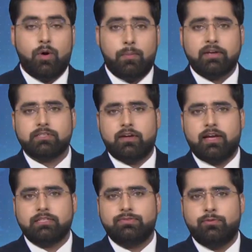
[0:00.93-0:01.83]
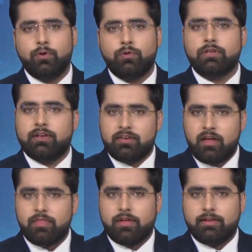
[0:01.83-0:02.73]
Well, Pakistan has foiled
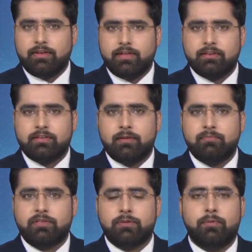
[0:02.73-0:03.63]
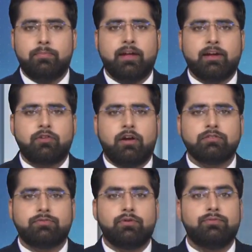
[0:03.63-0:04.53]
another Indian attempt to prepare
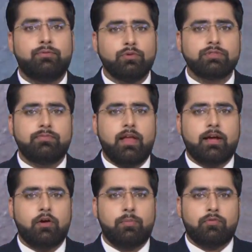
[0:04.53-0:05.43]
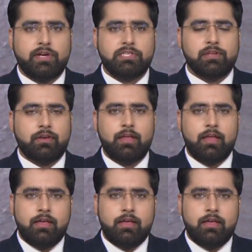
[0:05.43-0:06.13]
grounds for a false flag operation.